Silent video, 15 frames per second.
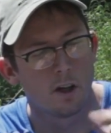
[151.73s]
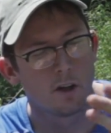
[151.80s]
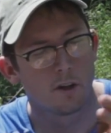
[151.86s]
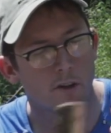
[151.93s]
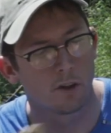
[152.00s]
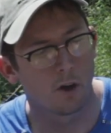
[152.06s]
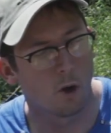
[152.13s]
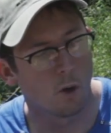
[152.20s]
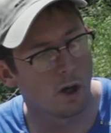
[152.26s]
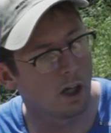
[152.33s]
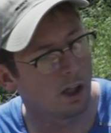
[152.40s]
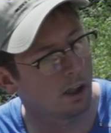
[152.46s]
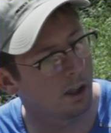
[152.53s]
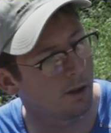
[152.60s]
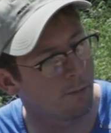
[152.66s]
So
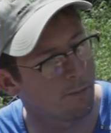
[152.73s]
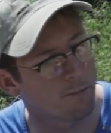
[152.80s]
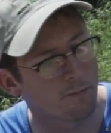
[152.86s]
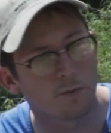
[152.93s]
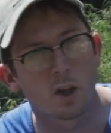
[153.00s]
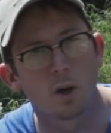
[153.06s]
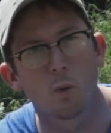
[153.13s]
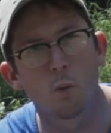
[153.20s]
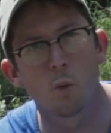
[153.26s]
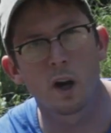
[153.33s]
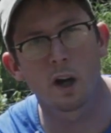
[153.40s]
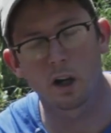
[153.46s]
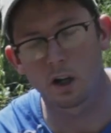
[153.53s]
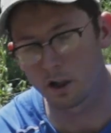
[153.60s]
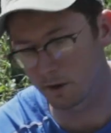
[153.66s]

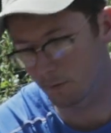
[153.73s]
where,